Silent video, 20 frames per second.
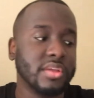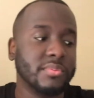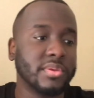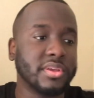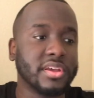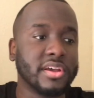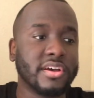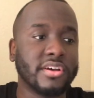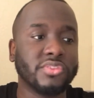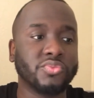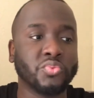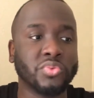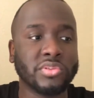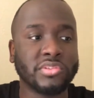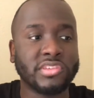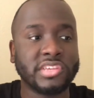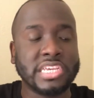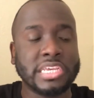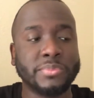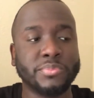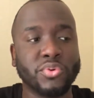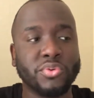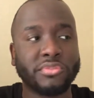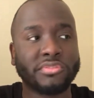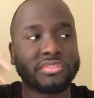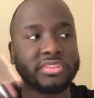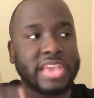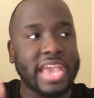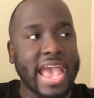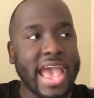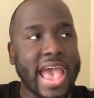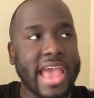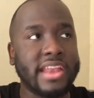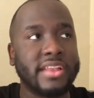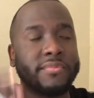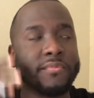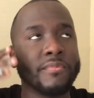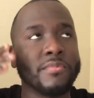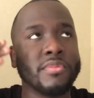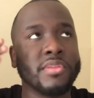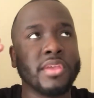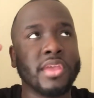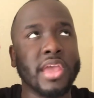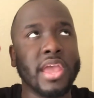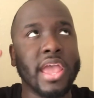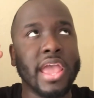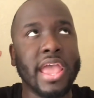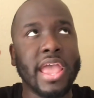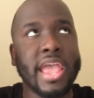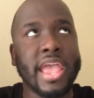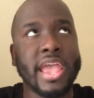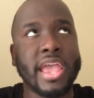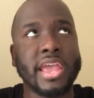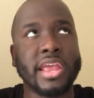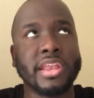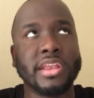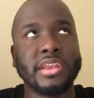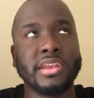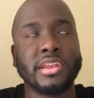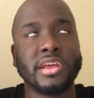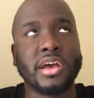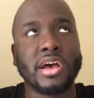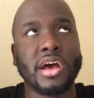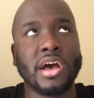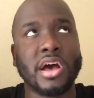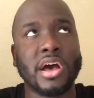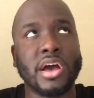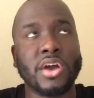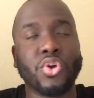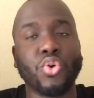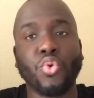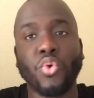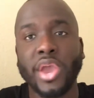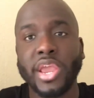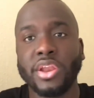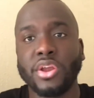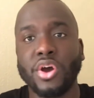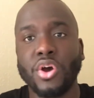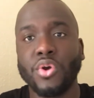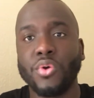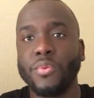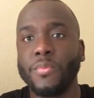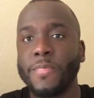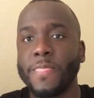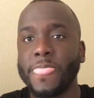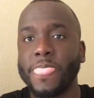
Because with Tebow's Cat and Cueto,